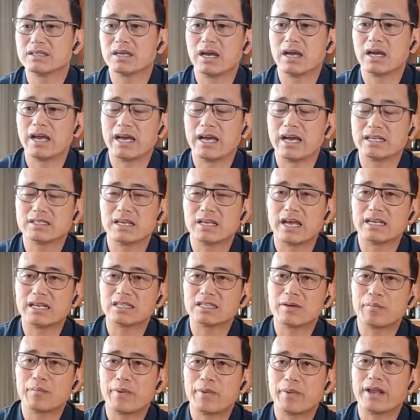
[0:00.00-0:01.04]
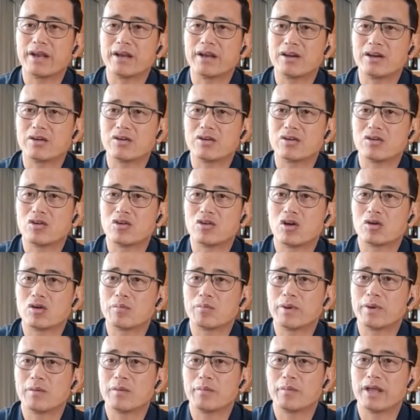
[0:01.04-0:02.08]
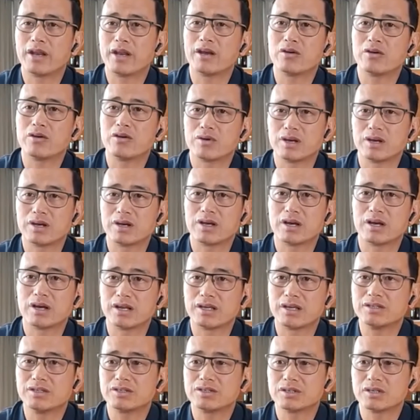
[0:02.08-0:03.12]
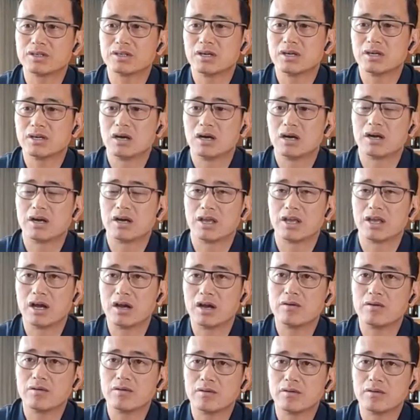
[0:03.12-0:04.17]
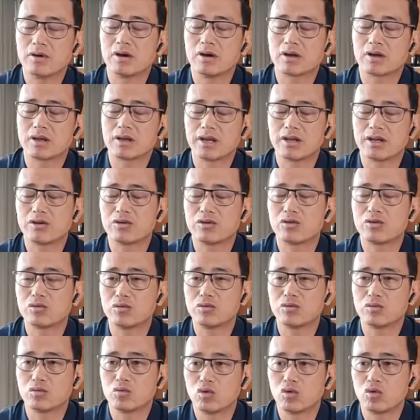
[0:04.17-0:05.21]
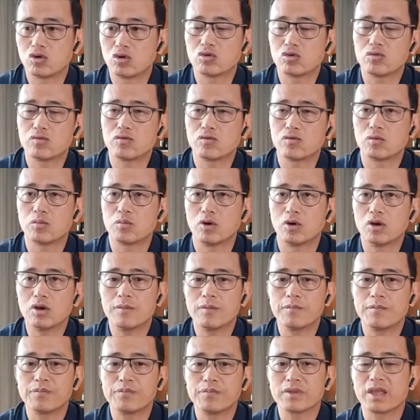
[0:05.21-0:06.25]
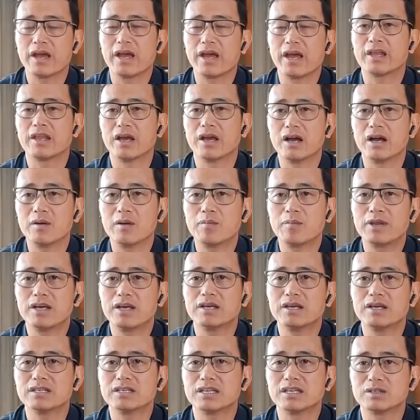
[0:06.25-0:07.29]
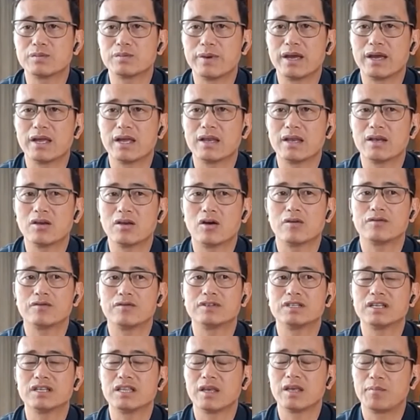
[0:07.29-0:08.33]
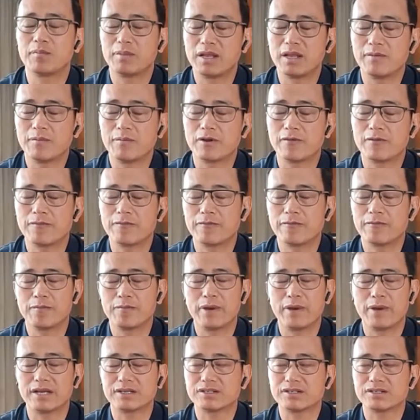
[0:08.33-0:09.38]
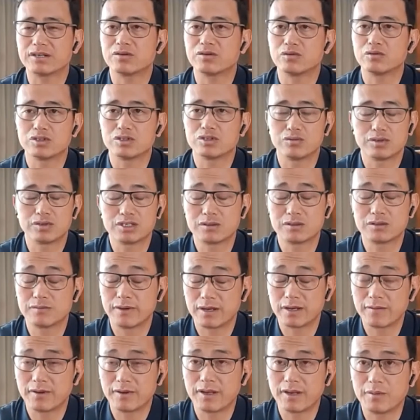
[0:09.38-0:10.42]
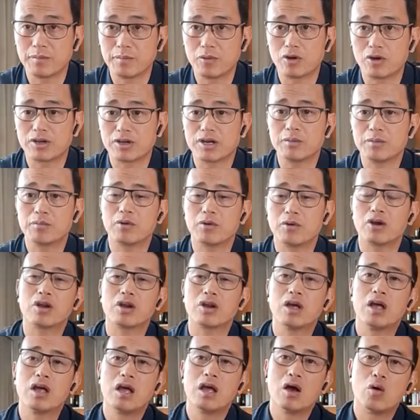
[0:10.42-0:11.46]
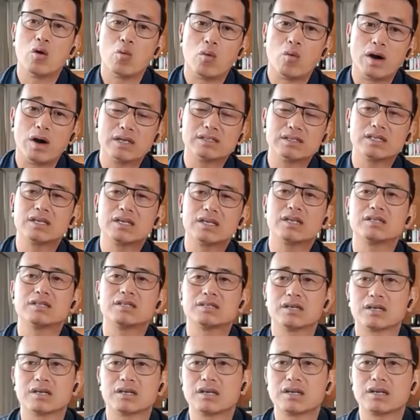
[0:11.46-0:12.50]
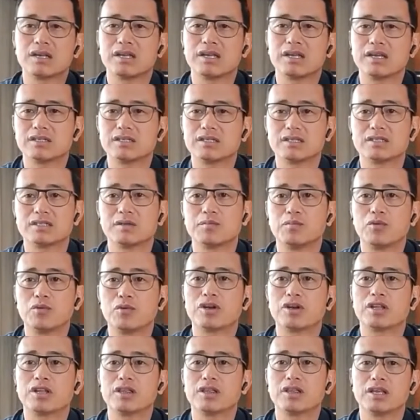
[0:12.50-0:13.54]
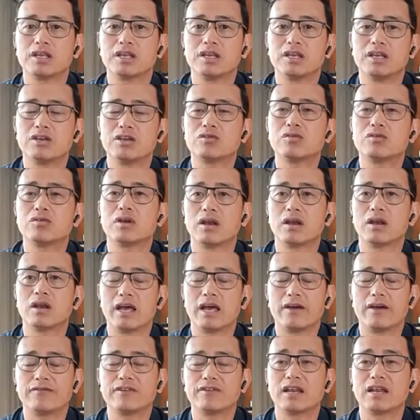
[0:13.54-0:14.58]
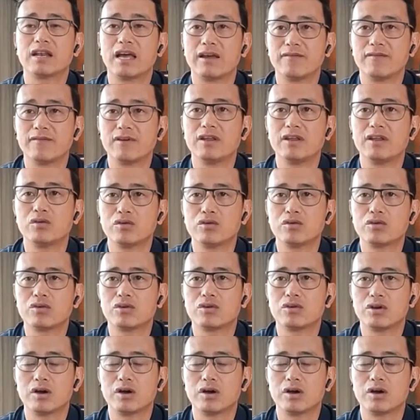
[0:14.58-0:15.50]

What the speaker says: a parent, not many parents would encourage a young kid to go on to football. And young players as well, obviously they play for passion, which is very, very important. But once they reach certain age, it's important they need to have their livelihood,